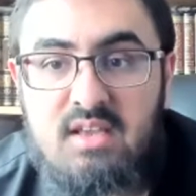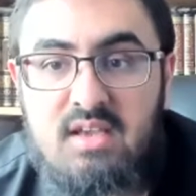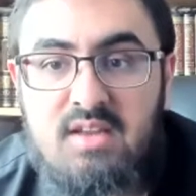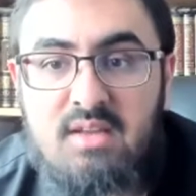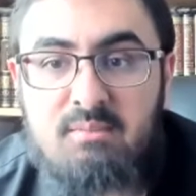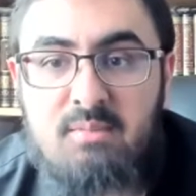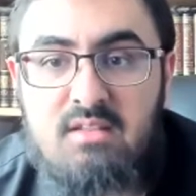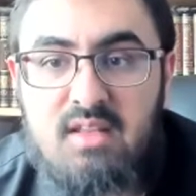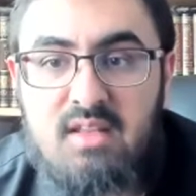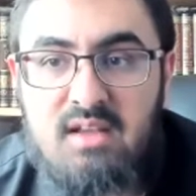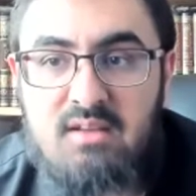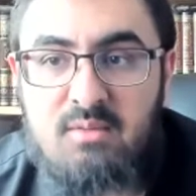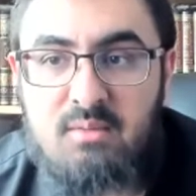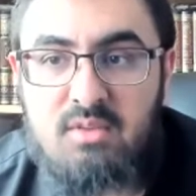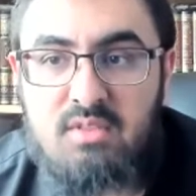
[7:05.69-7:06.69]
And I mean
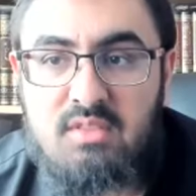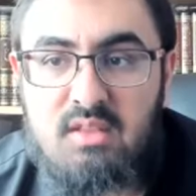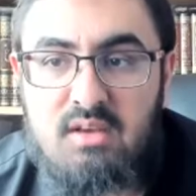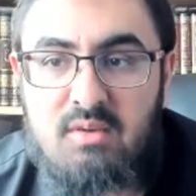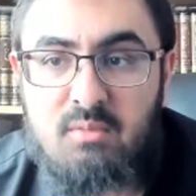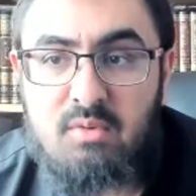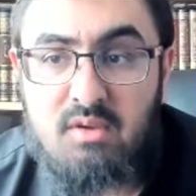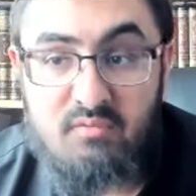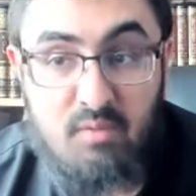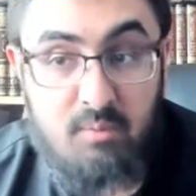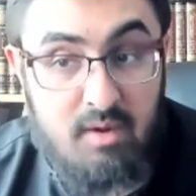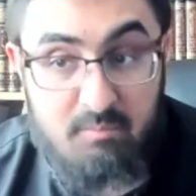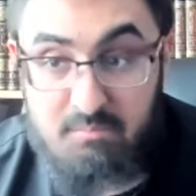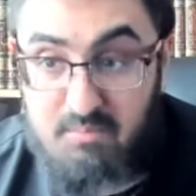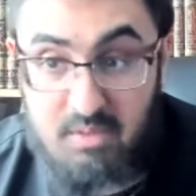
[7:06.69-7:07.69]
that
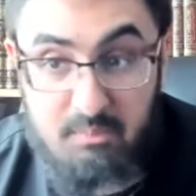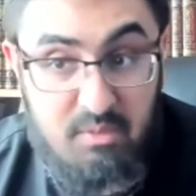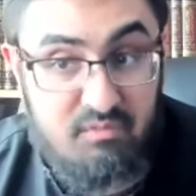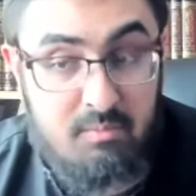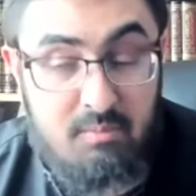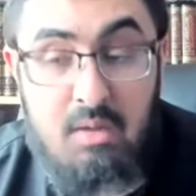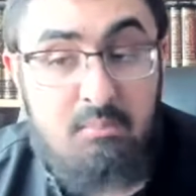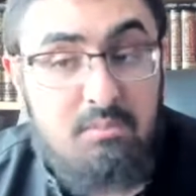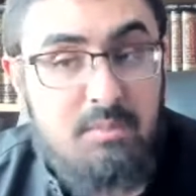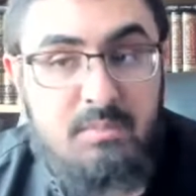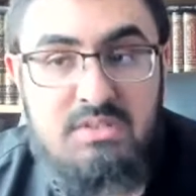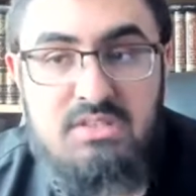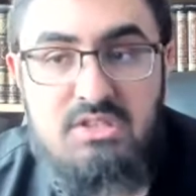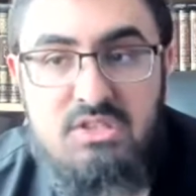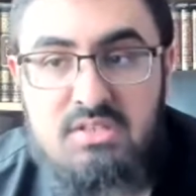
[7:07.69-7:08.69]
I'm coming from a humble
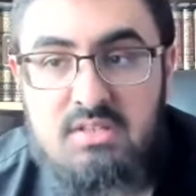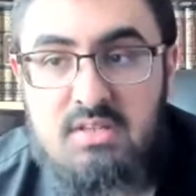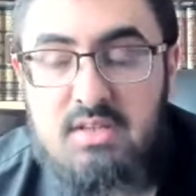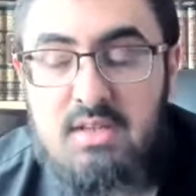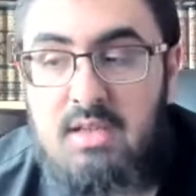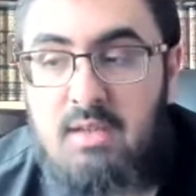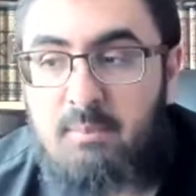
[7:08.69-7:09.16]
position.